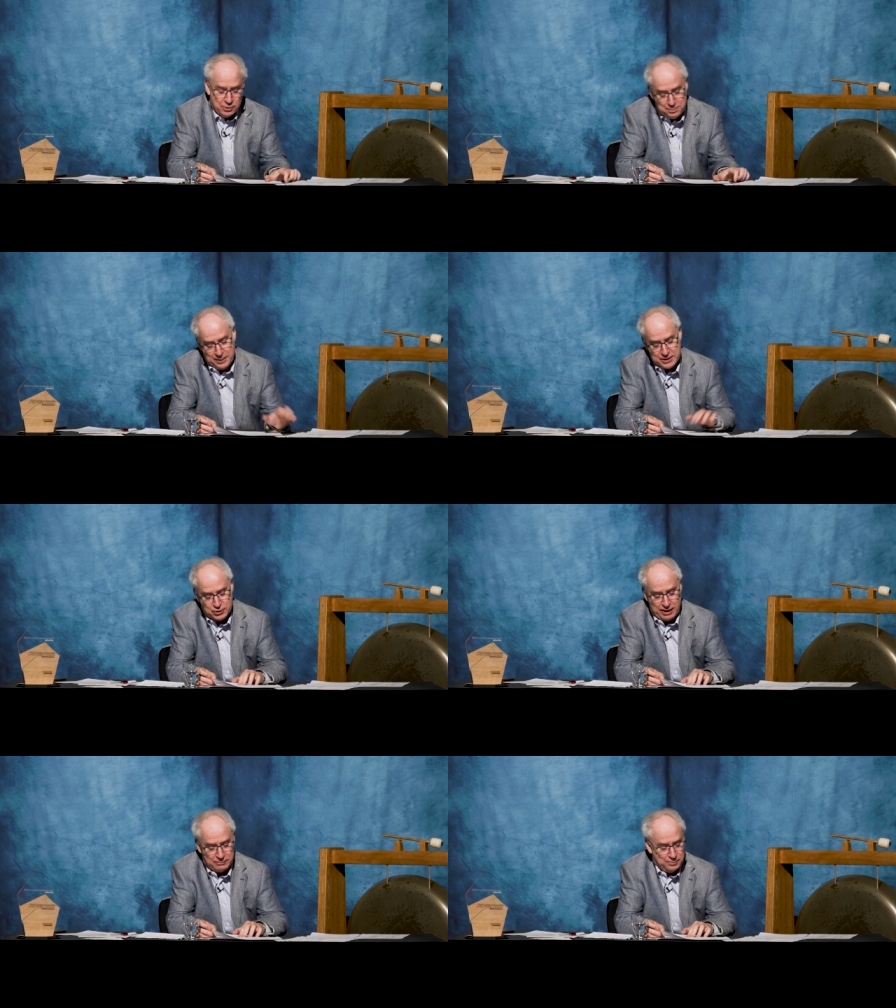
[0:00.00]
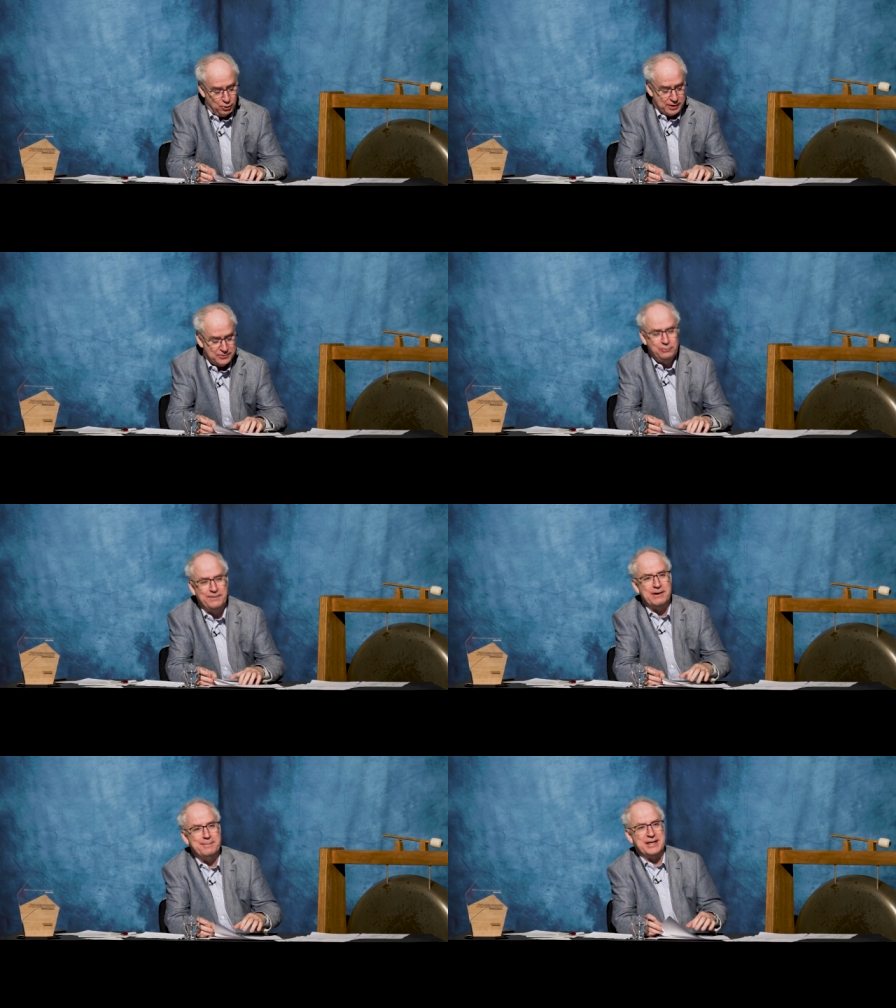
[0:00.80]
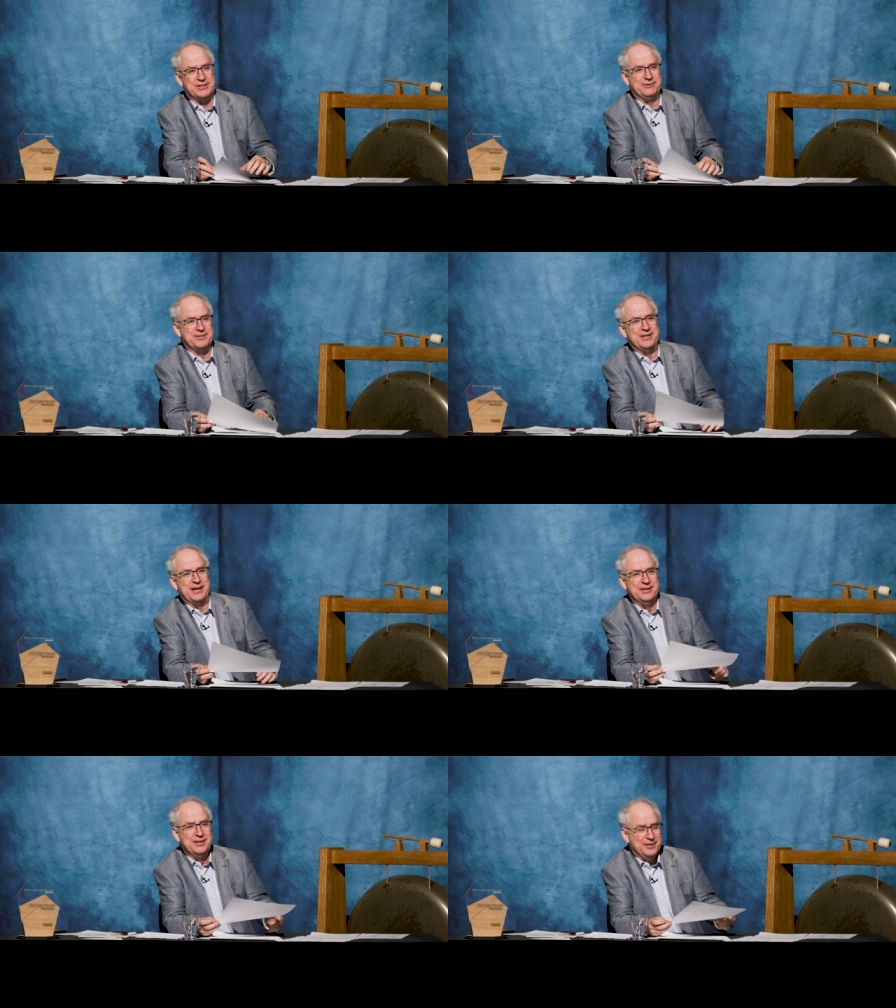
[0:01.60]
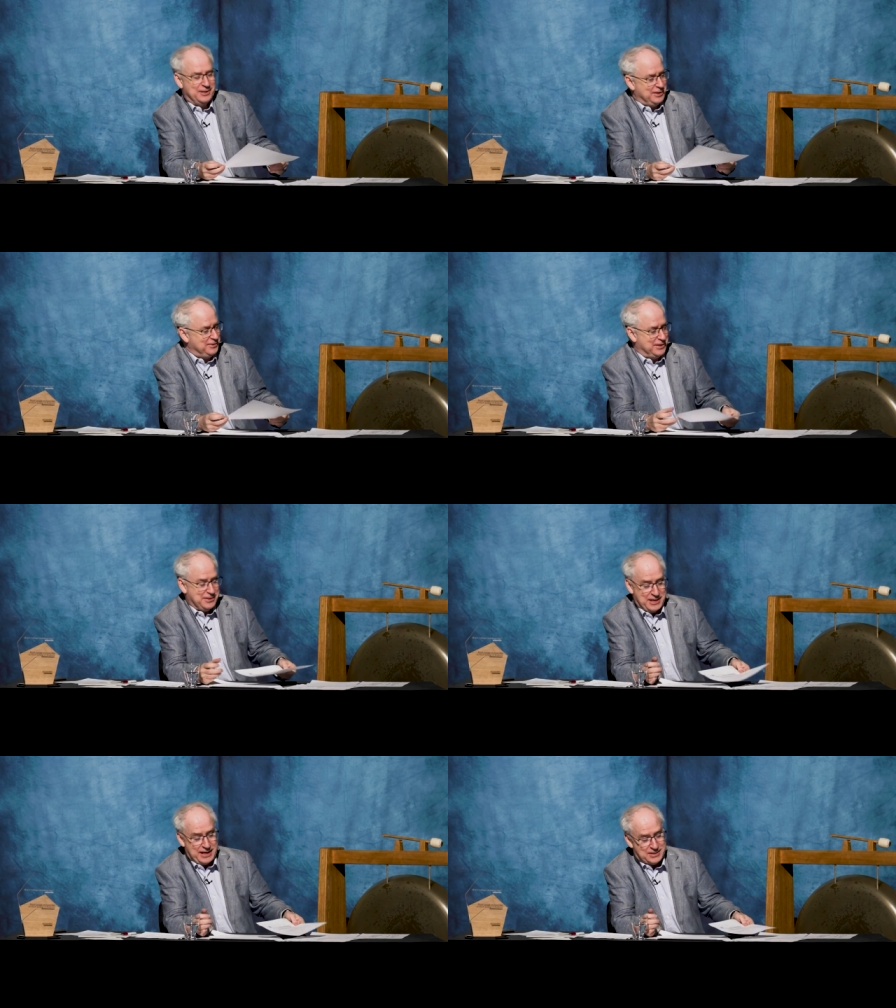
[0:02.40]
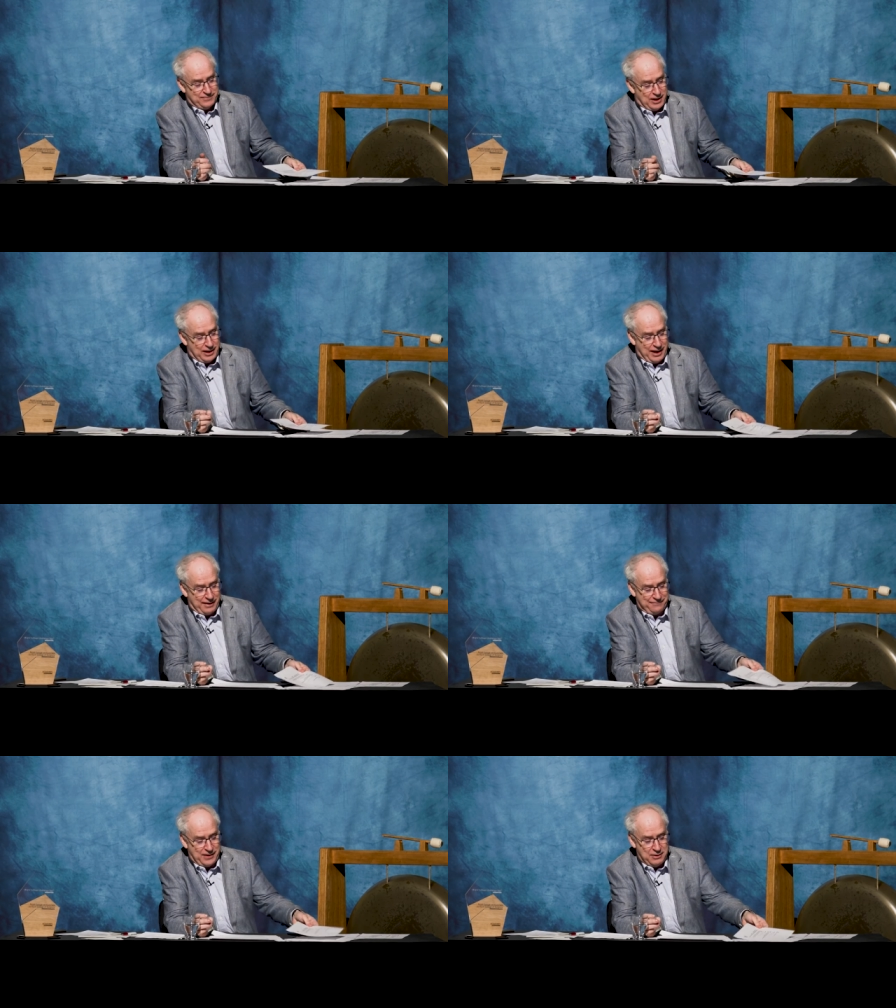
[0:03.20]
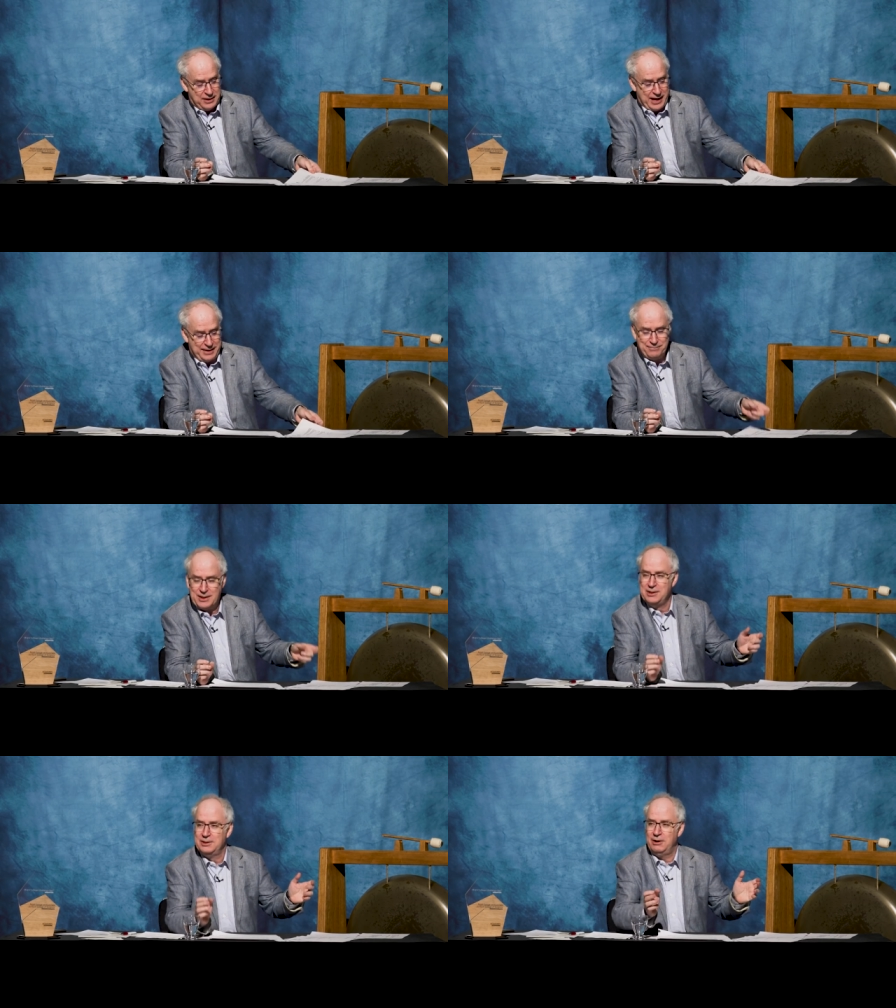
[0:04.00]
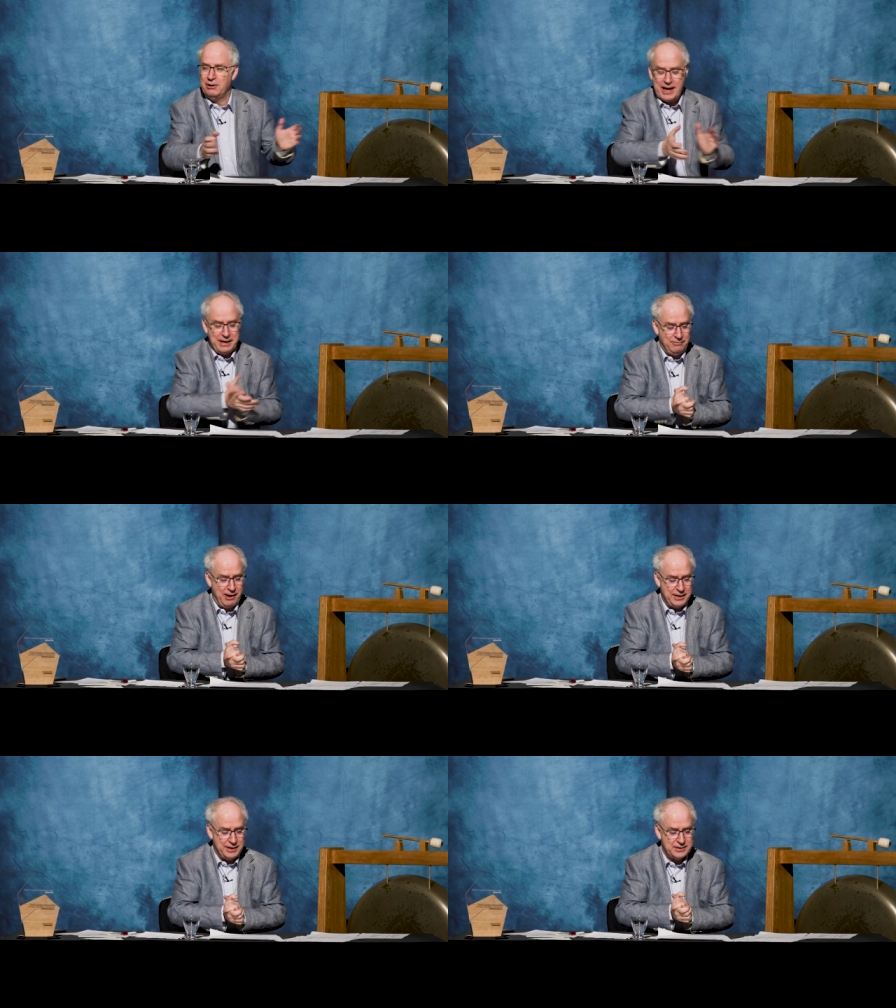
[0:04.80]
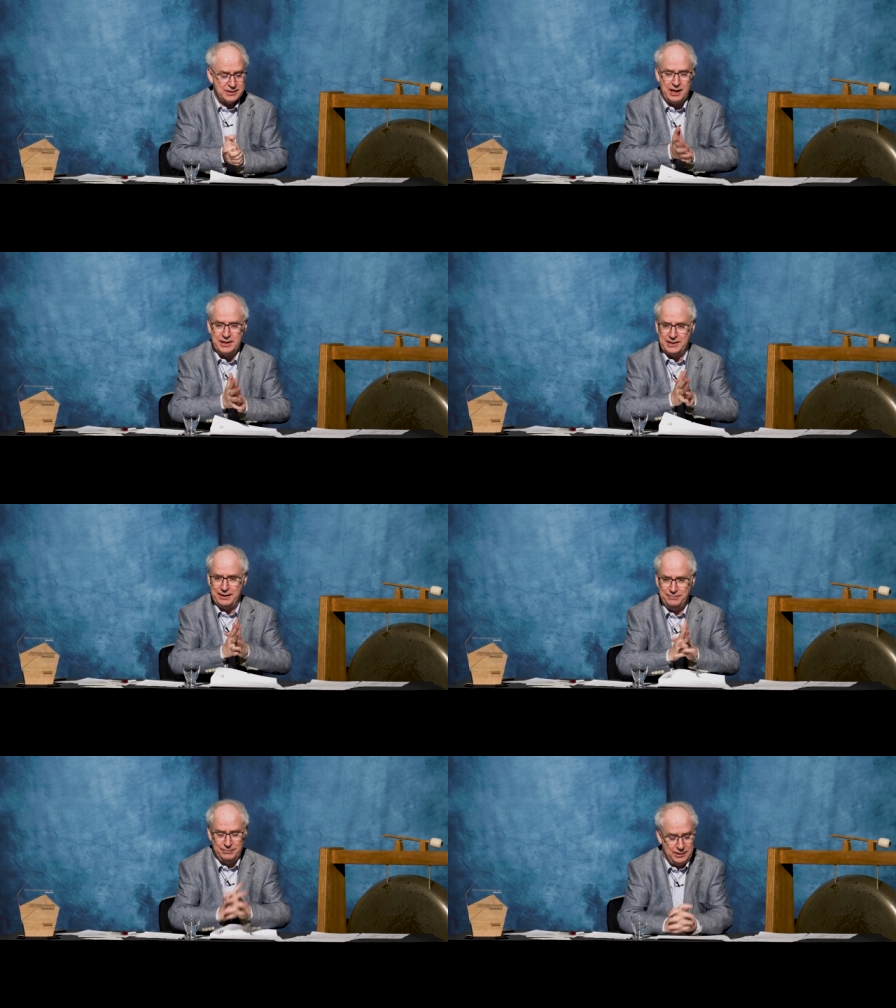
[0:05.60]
who plays Drake Ramoray. It's all very meta, isn't it? yes. days of our life. Okay. Okay, right, another starter.